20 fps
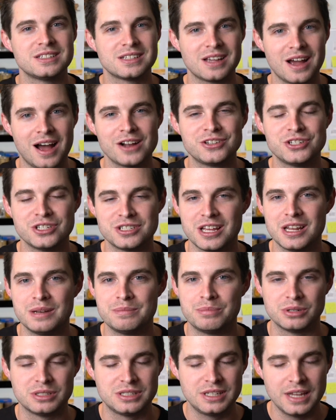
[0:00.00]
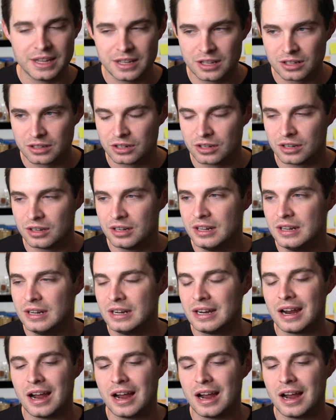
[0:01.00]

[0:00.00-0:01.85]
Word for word: Scotches in particular.